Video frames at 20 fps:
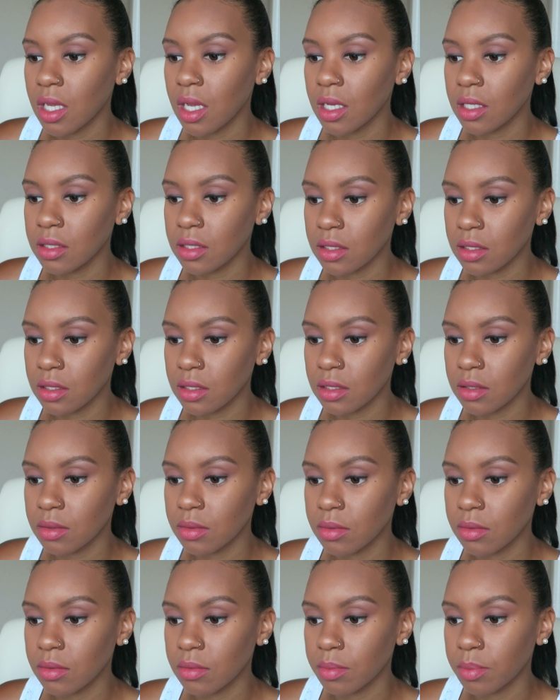
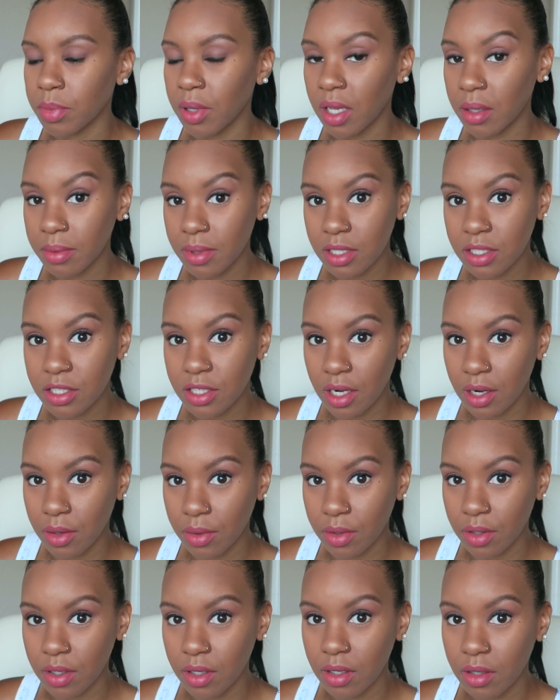cousin's baby
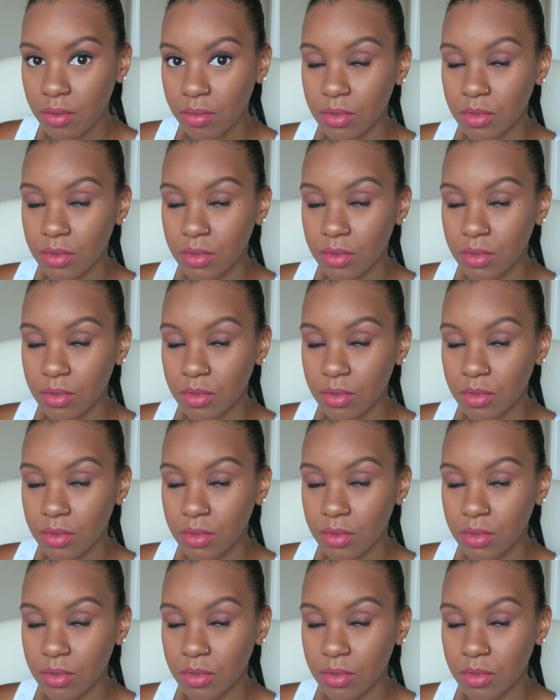shower,